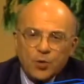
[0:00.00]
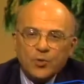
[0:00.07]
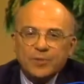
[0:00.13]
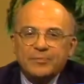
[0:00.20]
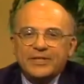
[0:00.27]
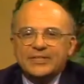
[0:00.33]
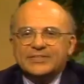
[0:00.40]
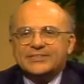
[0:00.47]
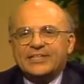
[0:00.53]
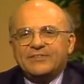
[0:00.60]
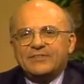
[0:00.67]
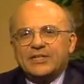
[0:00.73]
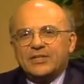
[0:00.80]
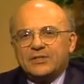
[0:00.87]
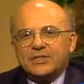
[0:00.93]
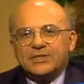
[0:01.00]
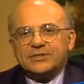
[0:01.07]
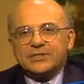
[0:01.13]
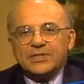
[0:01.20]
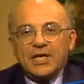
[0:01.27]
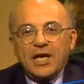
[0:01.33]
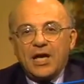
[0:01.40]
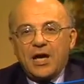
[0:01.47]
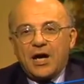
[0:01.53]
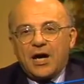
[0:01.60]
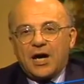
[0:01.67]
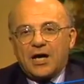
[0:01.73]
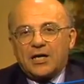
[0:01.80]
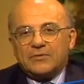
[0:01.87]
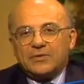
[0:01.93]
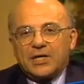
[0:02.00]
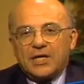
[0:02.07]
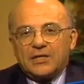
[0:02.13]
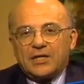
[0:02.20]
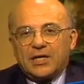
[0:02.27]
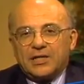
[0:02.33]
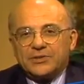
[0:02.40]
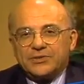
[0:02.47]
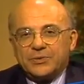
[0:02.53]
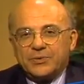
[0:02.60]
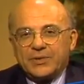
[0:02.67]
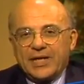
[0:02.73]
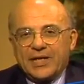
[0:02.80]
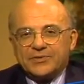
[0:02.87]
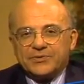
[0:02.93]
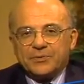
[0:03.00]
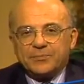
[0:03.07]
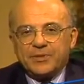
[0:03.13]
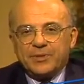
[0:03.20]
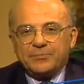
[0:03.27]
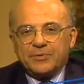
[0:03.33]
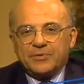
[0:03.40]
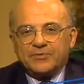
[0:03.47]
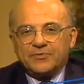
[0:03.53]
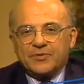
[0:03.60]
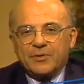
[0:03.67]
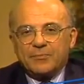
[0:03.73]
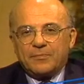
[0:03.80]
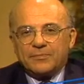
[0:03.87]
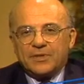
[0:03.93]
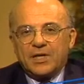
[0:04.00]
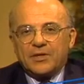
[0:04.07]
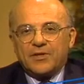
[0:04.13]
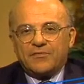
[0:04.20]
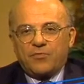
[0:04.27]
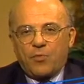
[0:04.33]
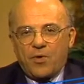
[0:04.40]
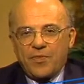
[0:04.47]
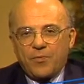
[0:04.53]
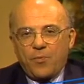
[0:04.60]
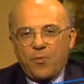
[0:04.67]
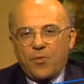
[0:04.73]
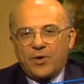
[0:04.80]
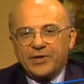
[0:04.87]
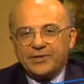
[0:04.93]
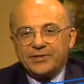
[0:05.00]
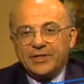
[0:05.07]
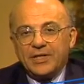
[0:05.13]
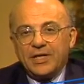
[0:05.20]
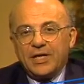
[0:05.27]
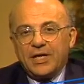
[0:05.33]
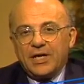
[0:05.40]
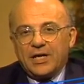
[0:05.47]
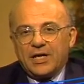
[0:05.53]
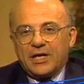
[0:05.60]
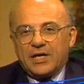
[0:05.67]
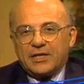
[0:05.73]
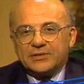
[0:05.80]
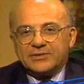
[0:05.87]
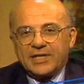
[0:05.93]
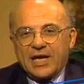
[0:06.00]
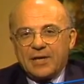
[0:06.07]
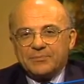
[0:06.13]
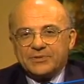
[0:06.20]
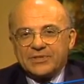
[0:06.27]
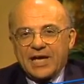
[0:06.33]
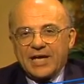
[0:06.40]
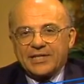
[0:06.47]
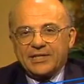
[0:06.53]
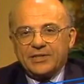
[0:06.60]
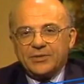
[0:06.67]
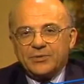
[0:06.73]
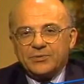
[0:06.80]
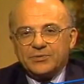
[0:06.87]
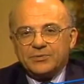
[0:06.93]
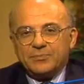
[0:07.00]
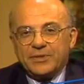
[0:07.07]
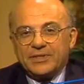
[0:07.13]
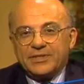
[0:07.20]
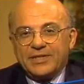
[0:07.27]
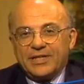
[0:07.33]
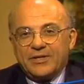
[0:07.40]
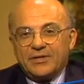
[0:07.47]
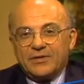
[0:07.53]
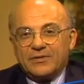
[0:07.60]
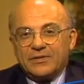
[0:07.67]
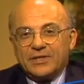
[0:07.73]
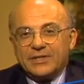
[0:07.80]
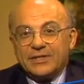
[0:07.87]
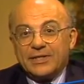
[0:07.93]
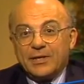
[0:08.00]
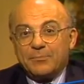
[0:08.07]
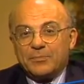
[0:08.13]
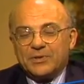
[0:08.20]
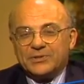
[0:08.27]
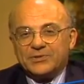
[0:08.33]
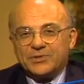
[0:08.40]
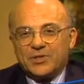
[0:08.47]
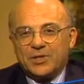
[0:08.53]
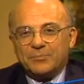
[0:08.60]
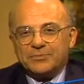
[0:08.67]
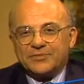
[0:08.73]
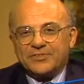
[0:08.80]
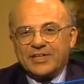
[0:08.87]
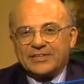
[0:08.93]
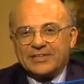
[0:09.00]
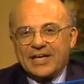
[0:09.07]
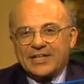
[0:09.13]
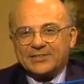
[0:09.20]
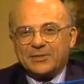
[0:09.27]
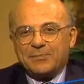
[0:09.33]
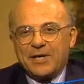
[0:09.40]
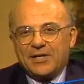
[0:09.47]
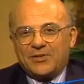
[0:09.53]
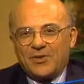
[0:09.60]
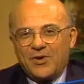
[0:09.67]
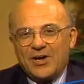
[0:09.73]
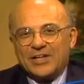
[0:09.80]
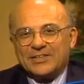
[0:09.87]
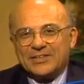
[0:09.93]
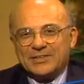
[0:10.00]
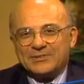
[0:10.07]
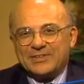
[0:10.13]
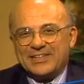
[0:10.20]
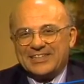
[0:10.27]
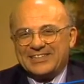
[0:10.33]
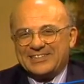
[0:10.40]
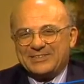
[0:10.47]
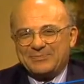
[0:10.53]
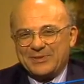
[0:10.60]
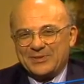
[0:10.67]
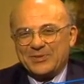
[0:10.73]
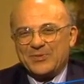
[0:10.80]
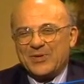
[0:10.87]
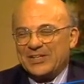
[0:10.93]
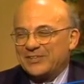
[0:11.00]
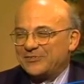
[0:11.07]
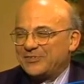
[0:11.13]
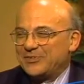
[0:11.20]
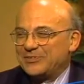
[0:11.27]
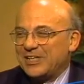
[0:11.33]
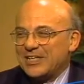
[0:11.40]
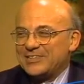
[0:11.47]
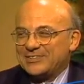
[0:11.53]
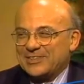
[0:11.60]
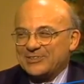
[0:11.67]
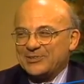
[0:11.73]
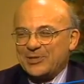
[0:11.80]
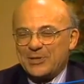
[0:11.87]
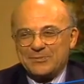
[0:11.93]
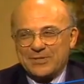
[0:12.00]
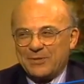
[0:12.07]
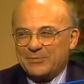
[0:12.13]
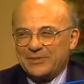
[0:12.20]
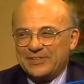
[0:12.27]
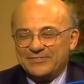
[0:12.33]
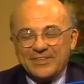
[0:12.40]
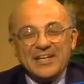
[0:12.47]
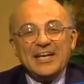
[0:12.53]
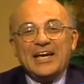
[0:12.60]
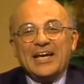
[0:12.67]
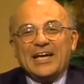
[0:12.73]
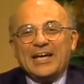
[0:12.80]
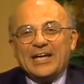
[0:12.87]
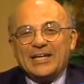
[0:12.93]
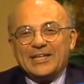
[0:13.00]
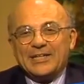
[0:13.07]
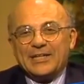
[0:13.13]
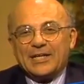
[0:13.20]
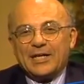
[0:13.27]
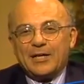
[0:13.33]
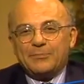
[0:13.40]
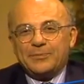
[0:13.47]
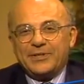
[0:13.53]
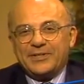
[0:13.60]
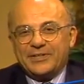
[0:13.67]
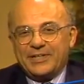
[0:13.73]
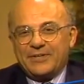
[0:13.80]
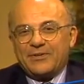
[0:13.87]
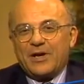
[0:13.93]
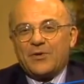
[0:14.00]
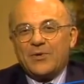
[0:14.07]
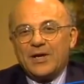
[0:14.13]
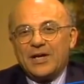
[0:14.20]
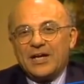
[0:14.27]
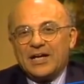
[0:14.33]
With me this evening is our two council people from the 4th Ward, Tom Sadi, who's been there a number of terms. I forgot to ask him how long. It's been quite a few, 6 terms, I believe, and Peter Nero,